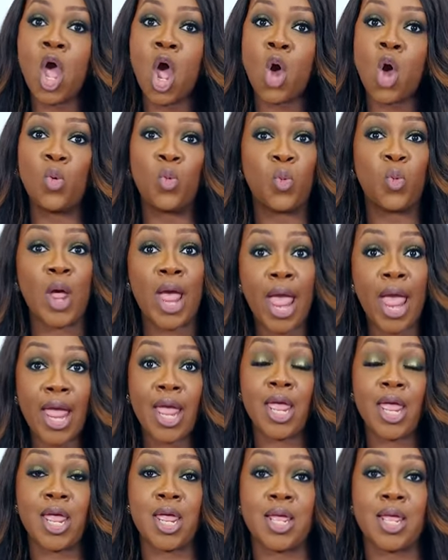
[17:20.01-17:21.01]
No
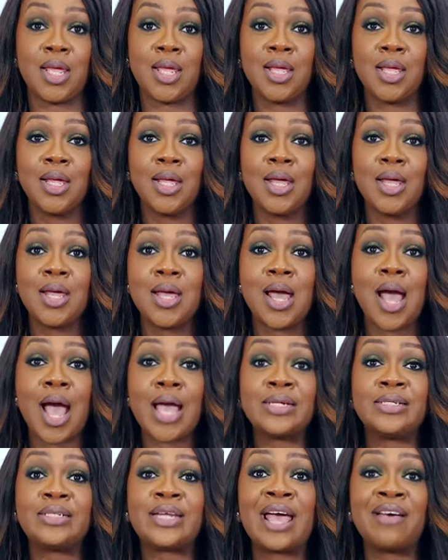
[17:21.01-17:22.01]
way!
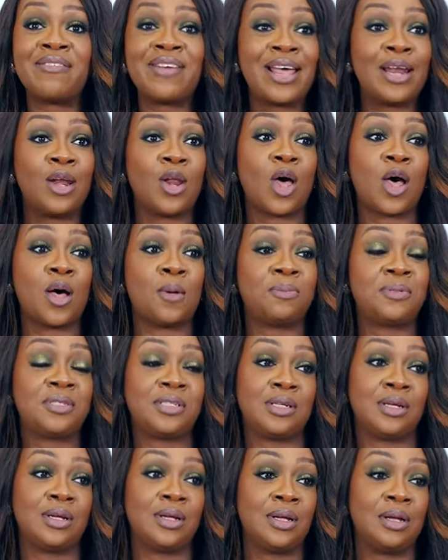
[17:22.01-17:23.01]
I
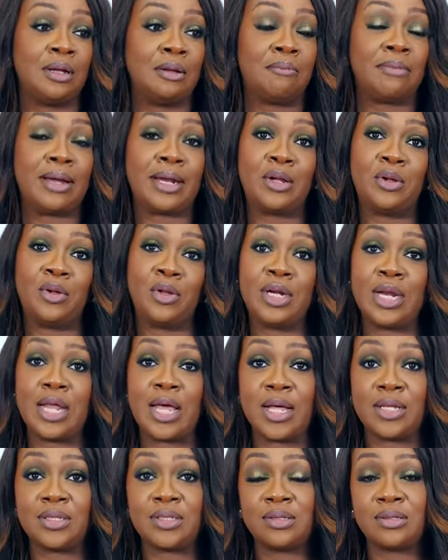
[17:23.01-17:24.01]
developed, my
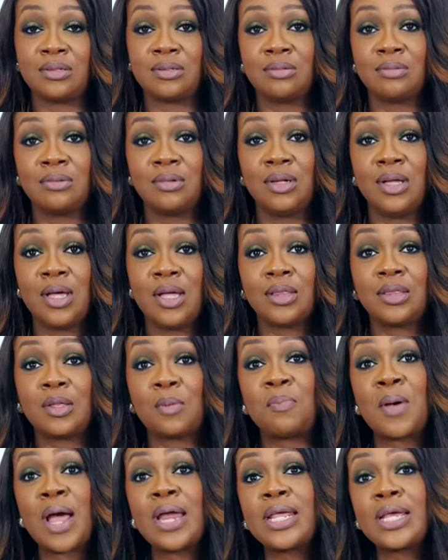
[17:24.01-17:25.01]
goodness, the
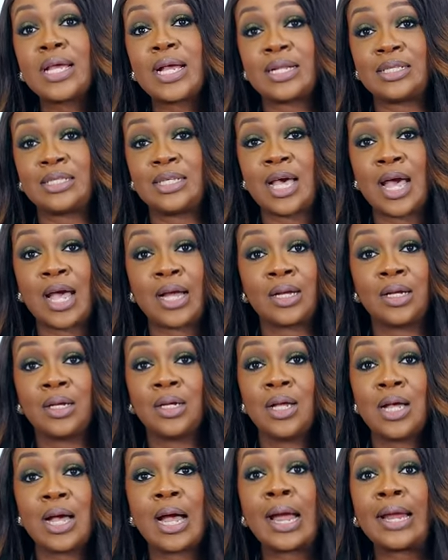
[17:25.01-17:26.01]
panic attack
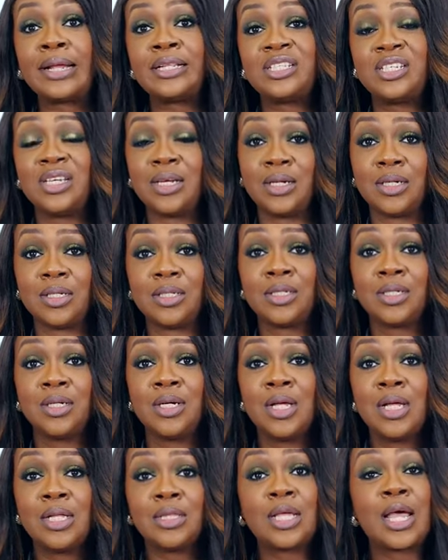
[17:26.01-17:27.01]
heightened
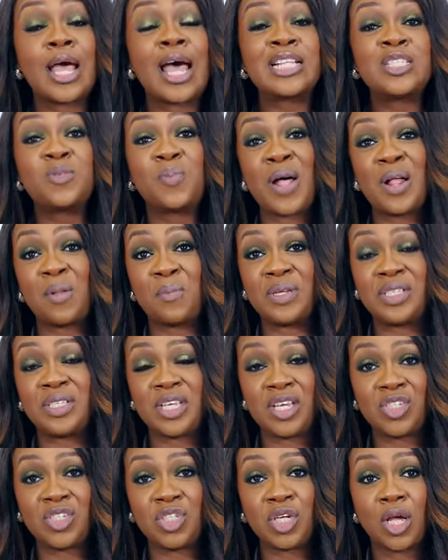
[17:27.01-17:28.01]
the heart
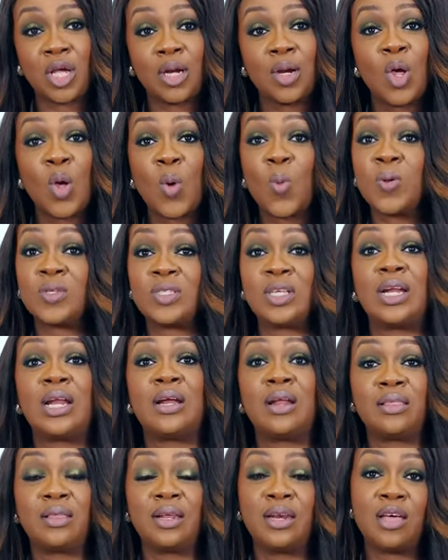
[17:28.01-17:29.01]
palpitation was on
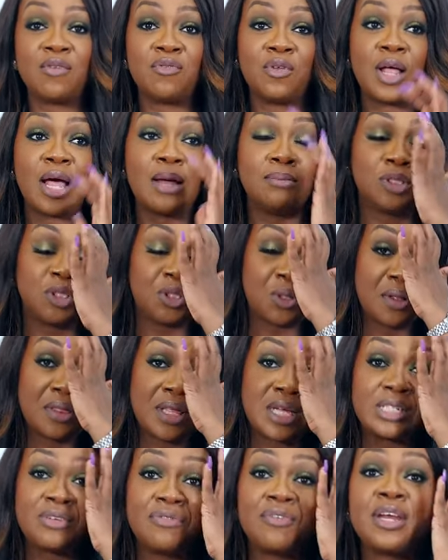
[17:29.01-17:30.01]
another level. I'm sure
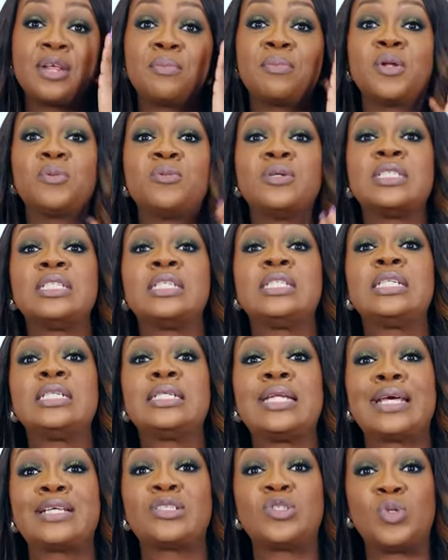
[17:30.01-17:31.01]
that if anybody was
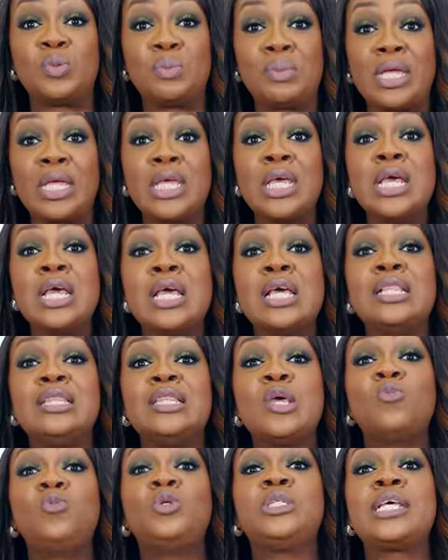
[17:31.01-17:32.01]
sitting next to me,
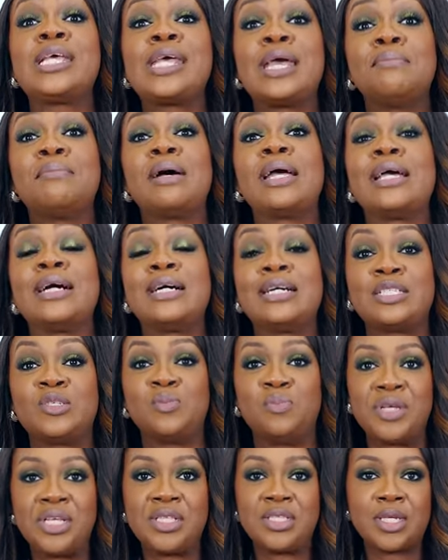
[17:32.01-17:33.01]
they would hear my heart
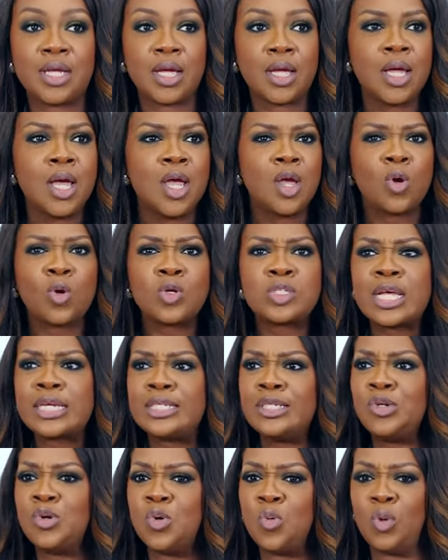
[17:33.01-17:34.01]
beating because I
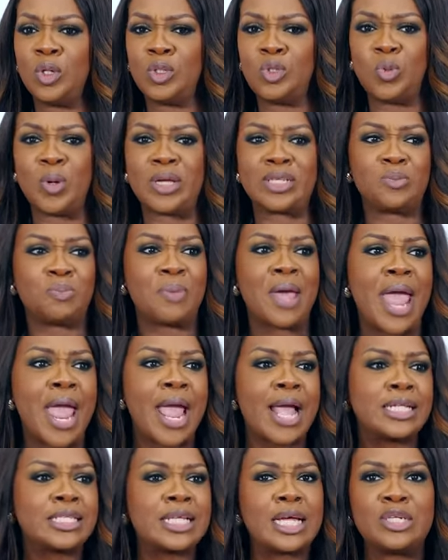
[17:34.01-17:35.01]
didn't know what to
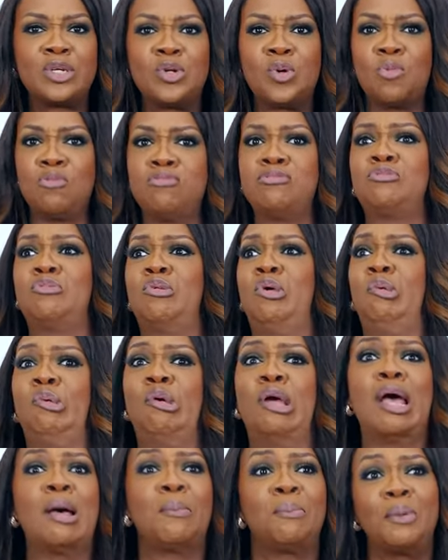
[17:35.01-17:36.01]
expect. I didn't know what was going to
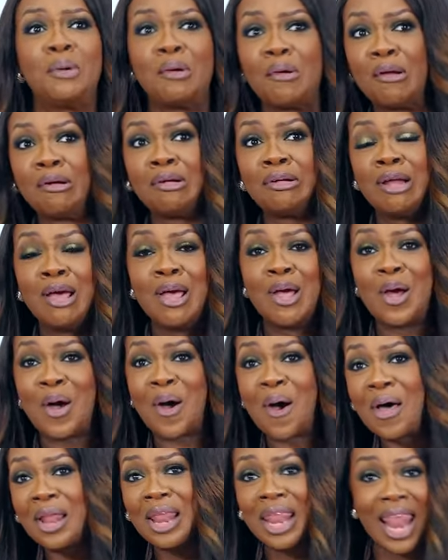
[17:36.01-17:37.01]
happen on
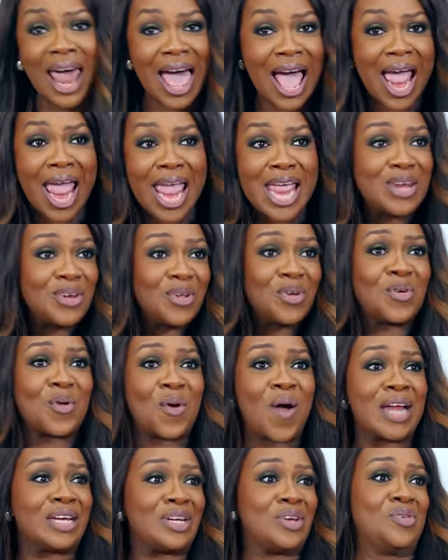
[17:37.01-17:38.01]
online. You know,
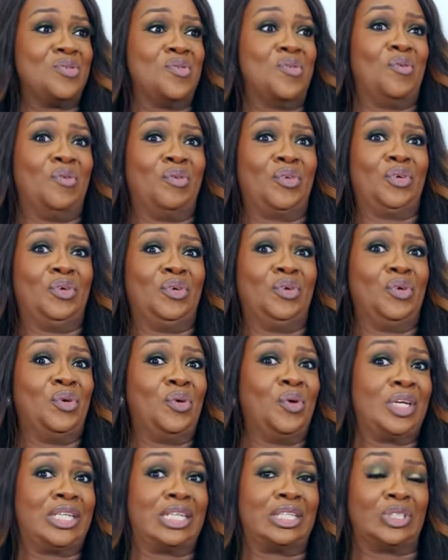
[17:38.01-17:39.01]
I didn't know, you
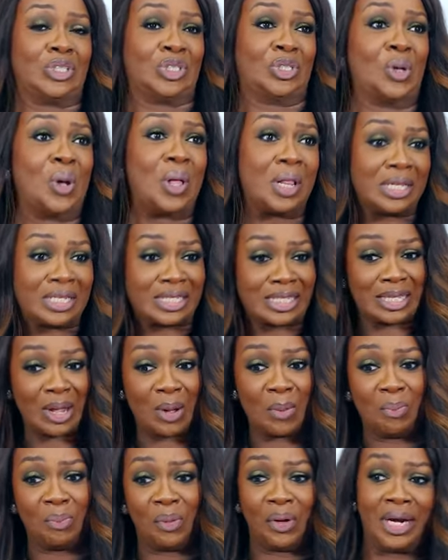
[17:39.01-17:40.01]
know, the trolls,
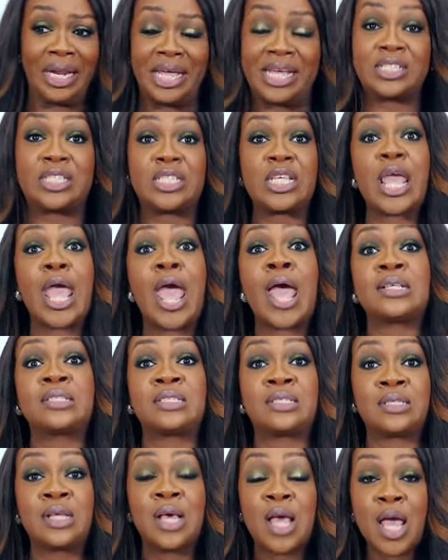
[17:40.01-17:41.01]
the bullies.
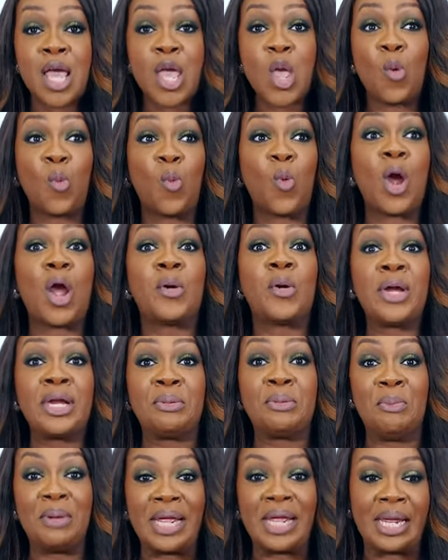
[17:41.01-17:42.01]
Yes, it
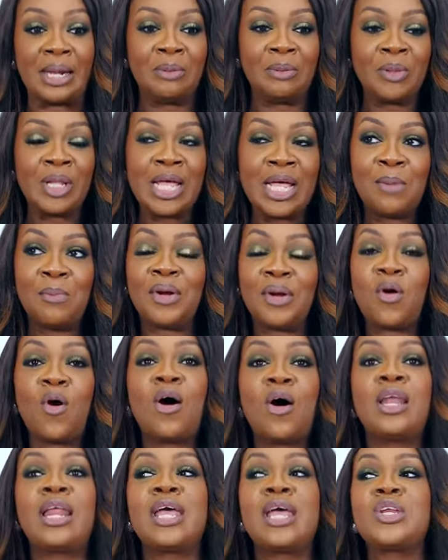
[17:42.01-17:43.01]
worried me. But
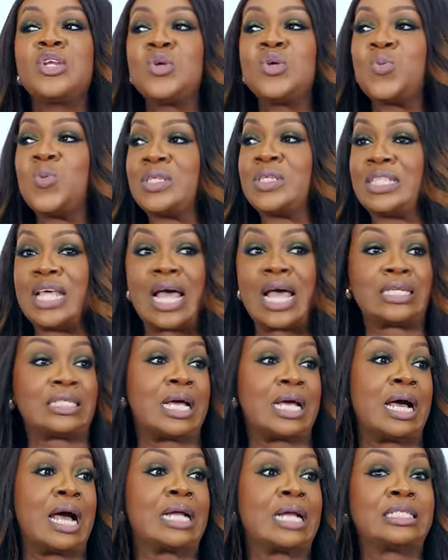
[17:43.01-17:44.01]
all I knew was that
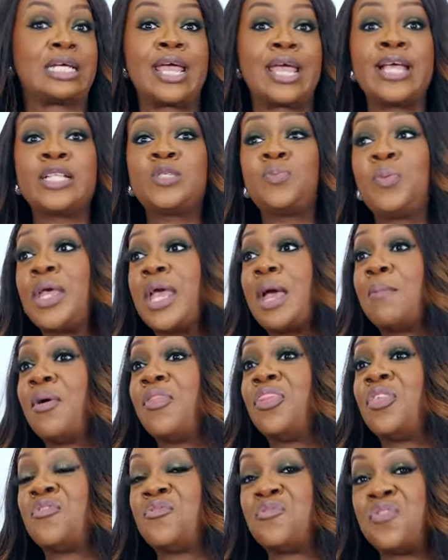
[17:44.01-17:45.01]
at 8 p.m.
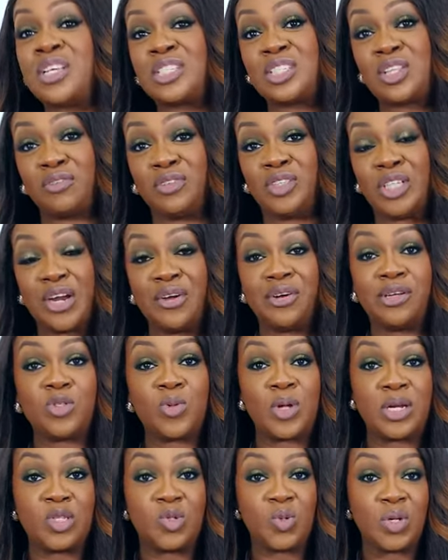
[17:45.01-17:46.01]
on the 1st of January
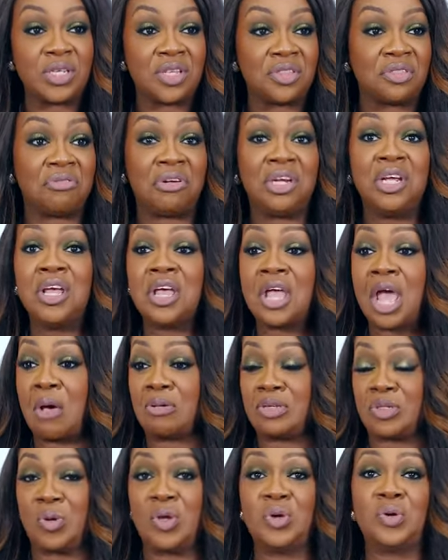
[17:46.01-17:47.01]
2023, I
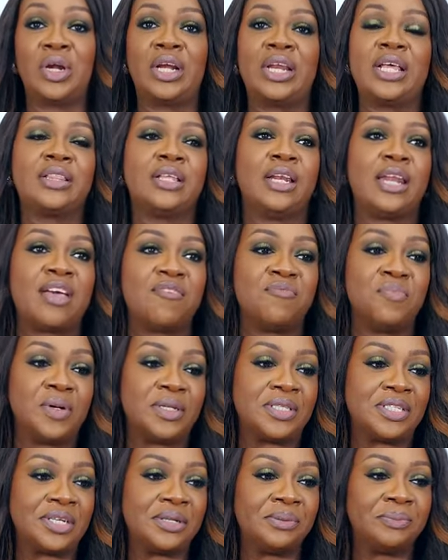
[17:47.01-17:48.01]
was going to click the live
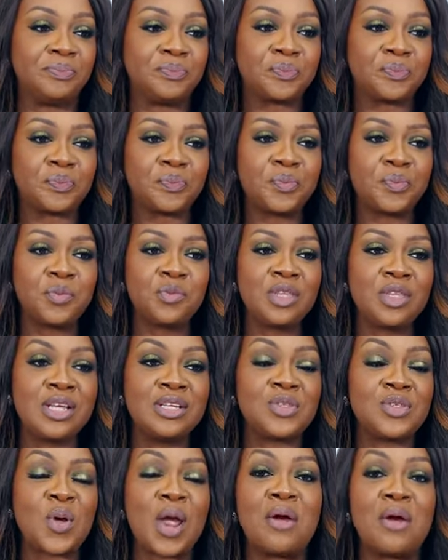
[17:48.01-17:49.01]
button.
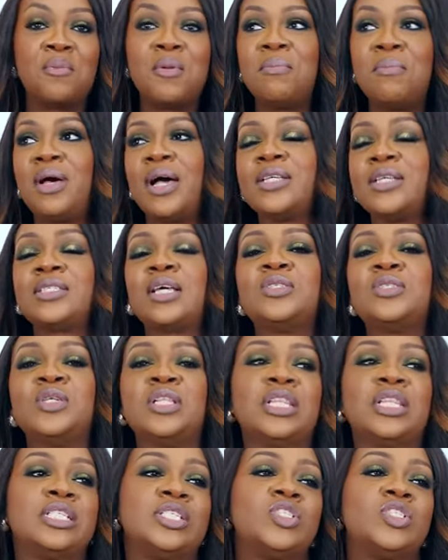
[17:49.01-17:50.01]
So I remember I sat
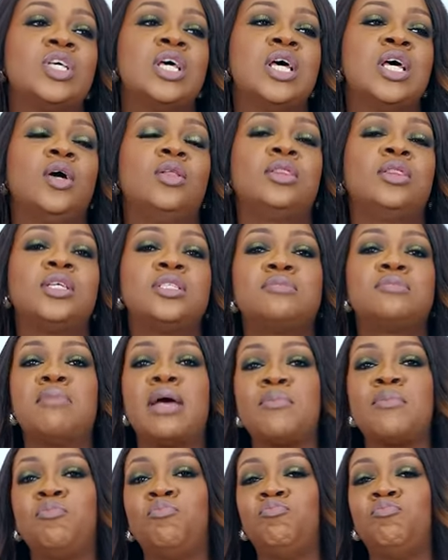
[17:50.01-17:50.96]
on this, on this my